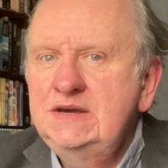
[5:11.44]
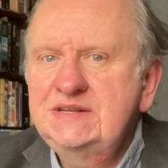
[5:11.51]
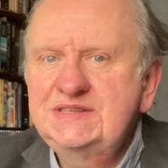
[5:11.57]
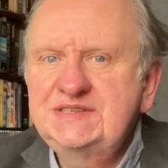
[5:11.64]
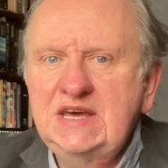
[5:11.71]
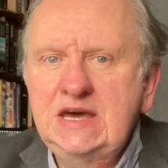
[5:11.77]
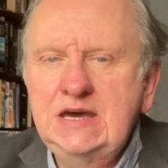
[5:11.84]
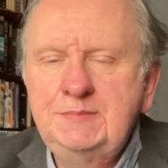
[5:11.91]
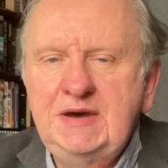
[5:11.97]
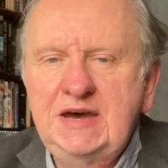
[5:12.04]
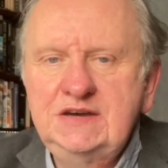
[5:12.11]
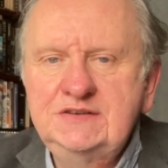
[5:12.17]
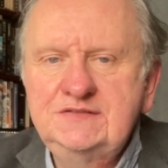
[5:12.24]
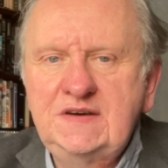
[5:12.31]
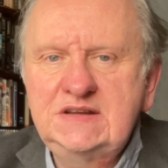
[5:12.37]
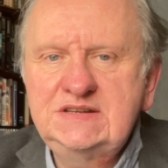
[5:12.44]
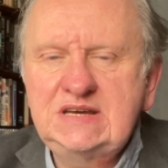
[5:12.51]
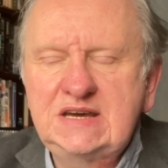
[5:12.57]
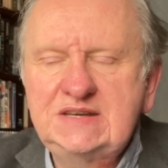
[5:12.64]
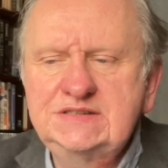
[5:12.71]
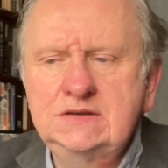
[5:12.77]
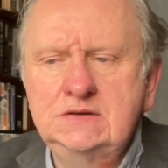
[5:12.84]
to say about
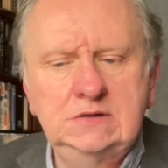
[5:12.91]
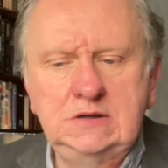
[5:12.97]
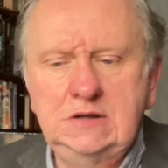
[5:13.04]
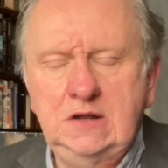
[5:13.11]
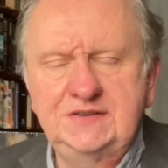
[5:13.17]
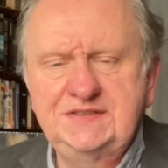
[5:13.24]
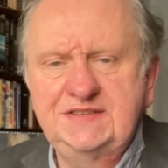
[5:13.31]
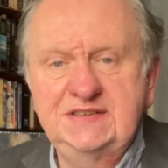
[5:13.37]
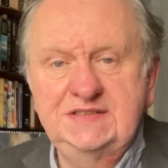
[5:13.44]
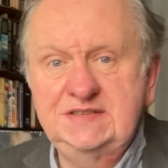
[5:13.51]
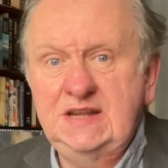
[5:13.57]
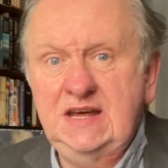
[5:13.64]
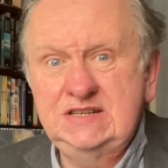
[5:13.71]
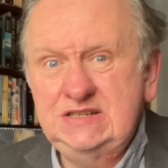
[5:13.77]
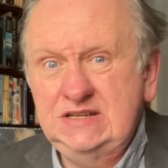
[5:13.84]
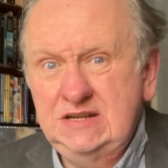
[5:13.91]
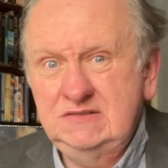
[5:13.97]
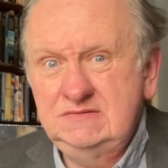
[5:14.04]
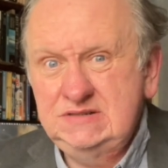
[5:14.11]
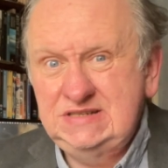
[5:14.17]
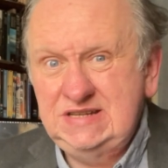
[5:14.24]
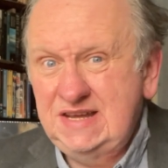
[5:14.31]
Fantastical, and lots of things that actually I
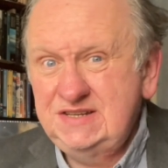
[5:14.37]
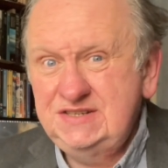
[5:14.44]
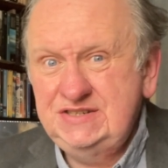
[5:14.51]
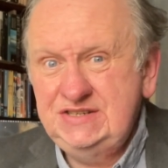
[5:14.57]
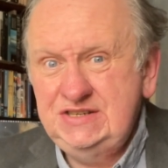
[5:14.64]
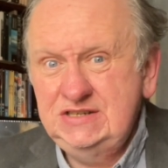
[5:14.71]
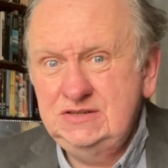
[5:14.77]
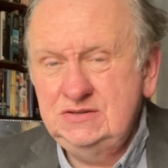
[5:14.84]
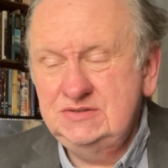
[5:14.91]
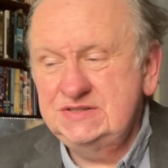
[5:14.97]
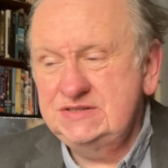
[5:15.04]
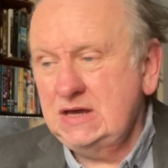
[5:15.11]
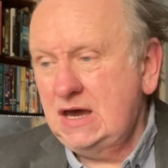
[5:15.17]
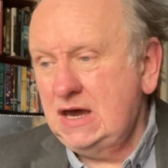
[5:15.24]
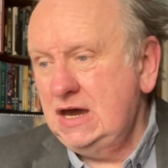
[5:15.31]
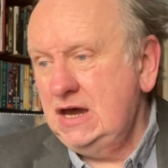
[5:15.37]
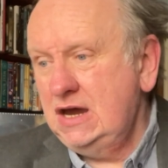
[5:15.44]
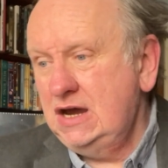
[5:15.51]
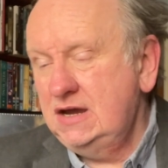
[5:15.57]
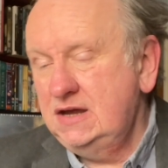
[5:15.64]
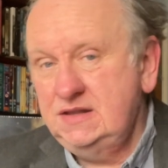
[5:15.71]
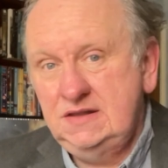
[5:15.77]
don't tend to use.
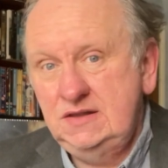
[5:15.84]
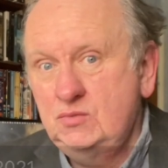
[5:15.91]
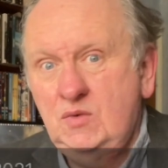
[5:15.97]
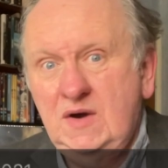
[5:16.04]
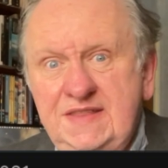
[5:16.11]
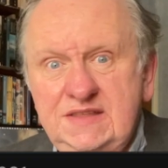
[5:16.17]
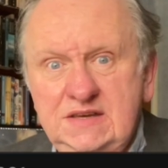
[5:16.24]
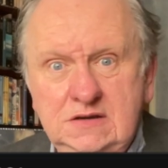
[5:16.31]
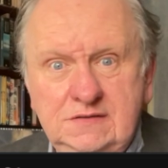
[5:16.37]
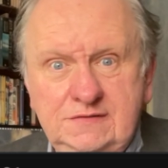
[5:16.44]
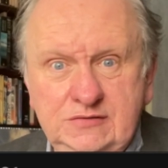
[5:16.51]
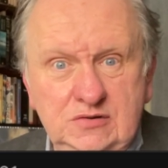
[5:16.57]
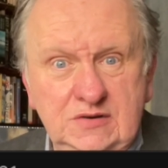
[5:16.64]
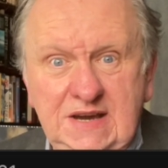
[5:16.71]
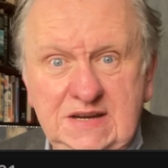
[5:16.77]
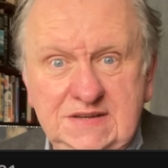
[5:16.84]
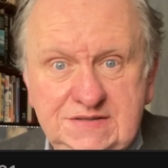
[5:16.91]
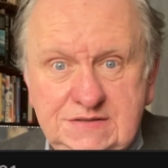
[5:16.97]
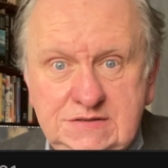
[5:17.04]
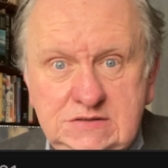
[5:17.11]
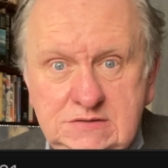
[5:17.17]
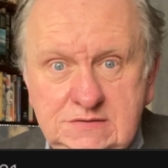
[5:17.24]
The weather
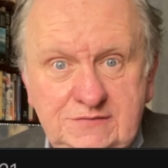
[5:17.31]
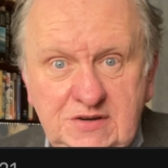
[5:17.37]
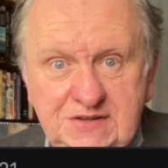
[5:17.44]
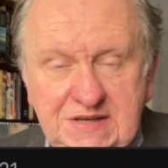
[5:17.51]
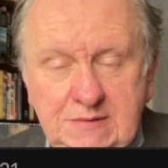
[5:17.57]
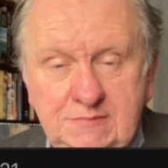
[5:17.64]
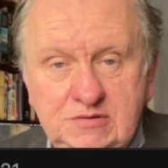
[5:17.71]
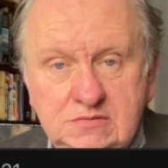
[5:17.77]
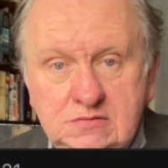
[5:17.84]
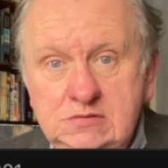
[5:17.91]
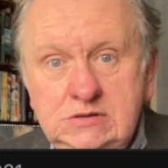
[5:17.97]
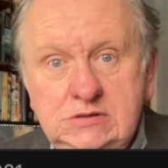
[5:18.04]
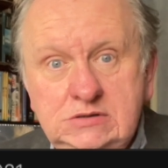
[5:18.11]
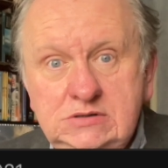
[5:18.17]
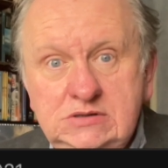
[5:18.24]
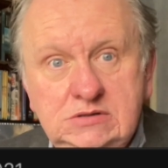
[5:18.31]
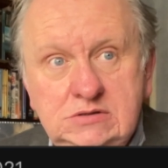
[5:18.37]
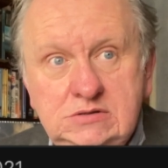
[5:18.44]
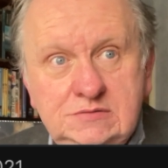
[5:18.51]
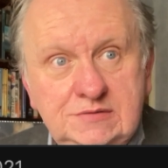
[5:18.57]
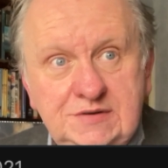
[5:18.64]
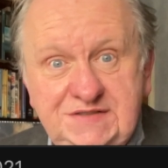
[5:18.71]
forecast, for example,
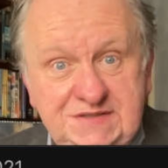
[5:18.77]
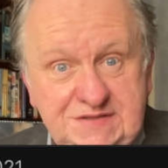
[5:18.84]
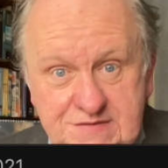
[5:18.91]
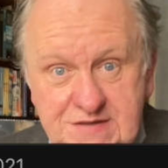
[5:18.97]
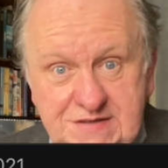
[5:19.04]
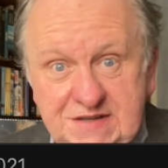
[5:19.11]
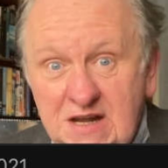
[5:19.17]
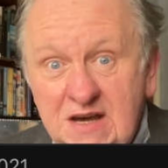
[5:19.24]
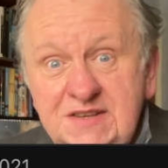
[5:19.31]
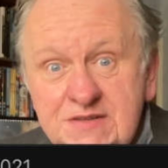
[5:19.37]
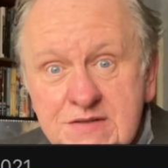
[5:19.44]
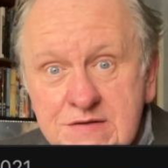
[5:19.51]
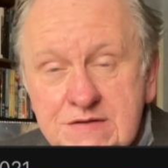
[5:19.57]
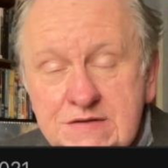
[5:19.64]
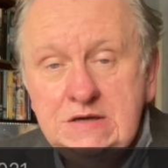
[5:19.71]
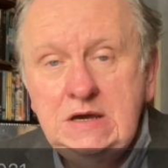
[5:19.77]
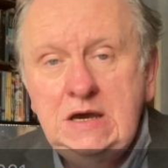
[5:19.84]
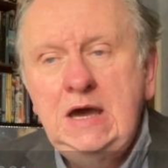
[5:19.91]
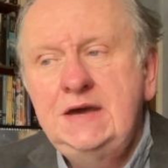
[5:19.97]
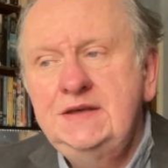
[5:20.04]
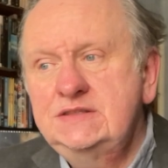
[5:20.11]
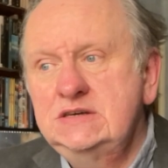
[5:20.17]
it's nice.
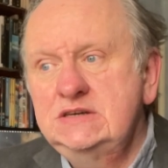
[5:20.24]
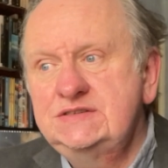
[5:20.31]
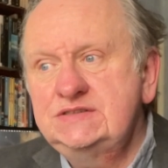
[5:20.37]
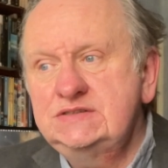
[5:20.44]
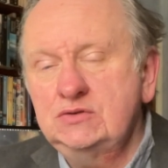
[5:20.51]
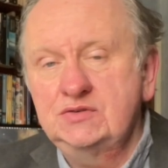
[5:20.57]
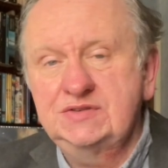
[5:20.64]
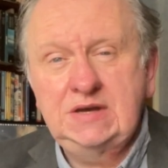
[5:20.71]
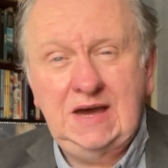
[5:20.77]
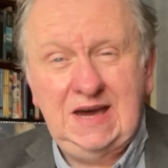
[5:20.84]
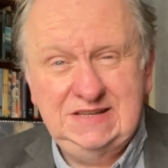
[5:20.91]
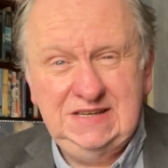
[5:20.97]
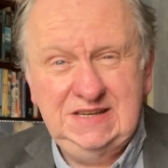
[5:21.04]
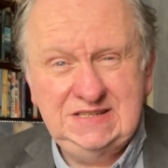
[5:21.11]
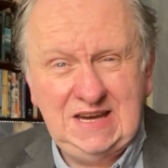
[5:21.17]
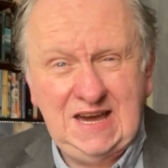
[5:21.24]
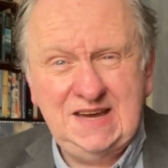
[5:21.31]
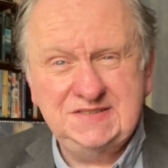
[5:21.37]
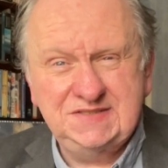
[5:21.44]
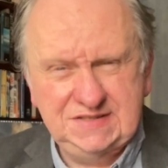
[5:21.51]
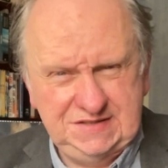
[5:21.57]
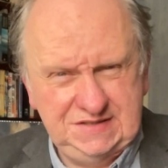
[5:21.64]
There's also adding
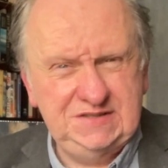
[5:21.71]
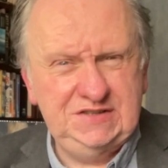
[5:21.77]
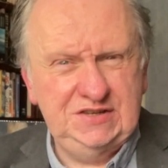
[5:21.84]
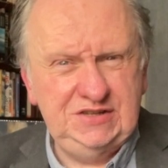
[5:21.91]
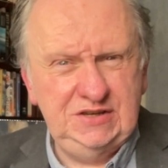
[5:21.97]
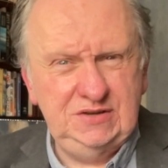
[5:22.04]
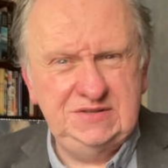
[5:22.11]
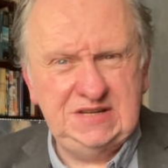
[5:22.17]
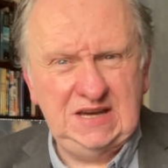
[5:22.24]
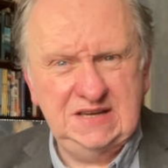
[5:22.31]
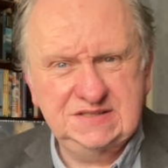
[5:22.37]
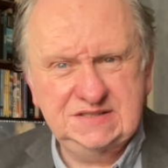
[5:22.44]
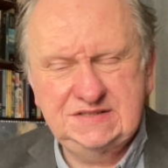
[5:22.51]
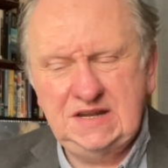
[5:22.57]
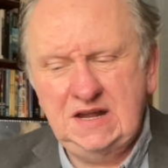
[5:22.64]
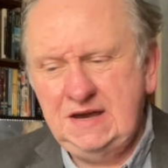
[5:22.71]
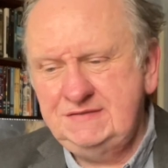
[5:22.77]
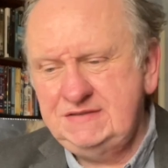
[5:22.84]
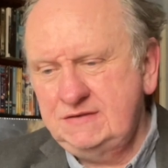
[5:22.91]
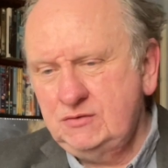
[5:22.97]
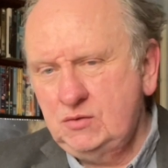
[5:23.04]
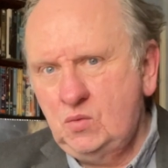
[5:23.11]
tasks, to-do tasks, and I
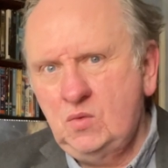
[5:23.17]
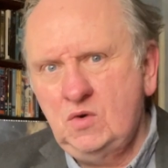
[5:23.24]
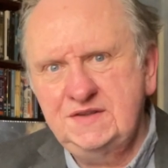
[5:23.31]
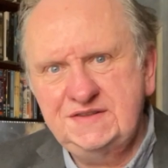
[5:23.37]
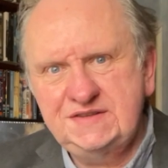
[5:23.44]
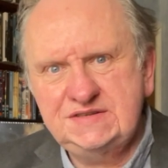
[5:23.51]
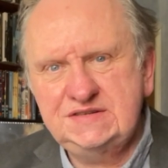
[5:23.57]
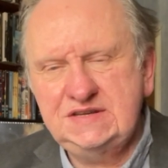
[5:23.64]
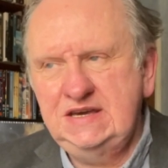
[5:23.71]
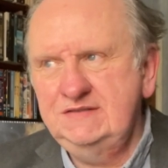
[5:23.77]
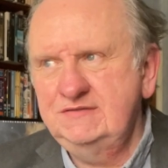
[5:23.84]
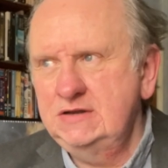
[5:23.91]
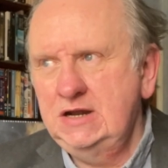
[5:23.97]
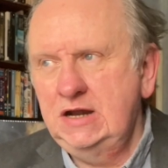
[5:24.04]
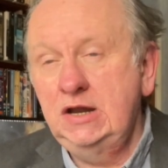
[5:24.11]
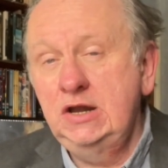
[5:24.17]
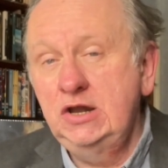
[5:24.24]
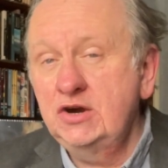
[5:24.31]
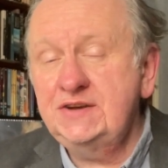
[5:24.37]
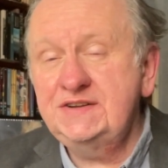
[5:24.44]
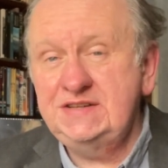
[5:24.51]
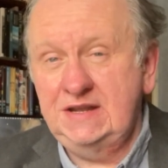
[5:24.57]
have never once even
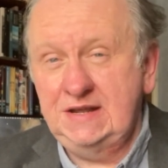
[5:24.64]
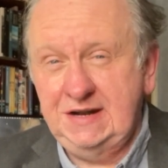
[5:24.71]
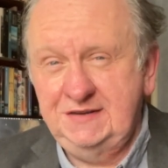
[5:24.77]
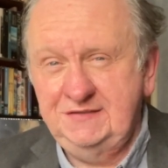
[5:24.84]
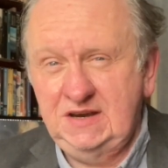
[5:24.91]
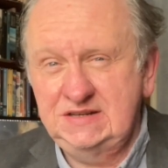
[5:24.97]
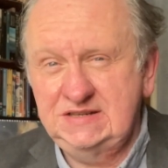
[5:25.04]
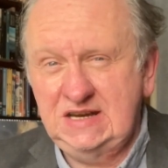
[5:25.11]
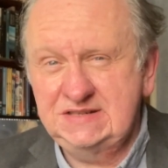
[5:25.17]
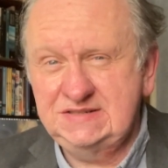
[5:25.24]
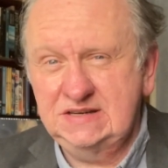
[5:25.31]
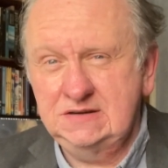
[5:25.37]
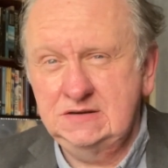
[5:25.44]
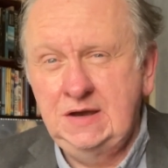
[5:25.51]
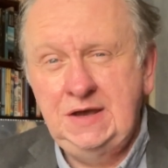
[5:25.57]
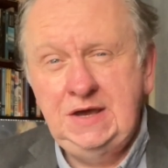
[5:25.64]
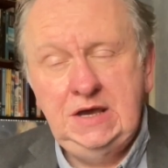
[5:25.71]
looked at it in Fantastical